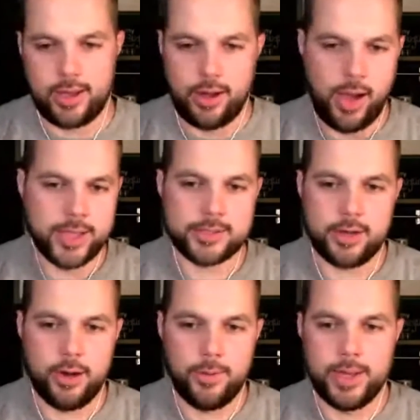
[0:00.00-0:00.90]
As
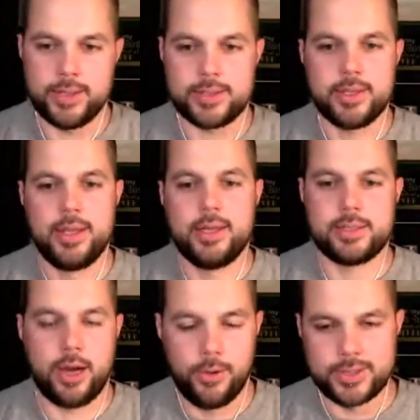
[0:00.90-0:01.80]
always, it's
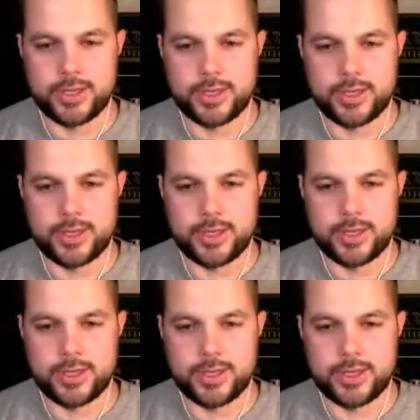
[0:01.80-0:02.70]
always awesome to have you
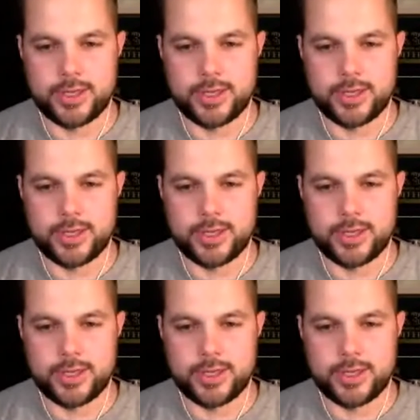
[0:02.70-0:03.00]
guys.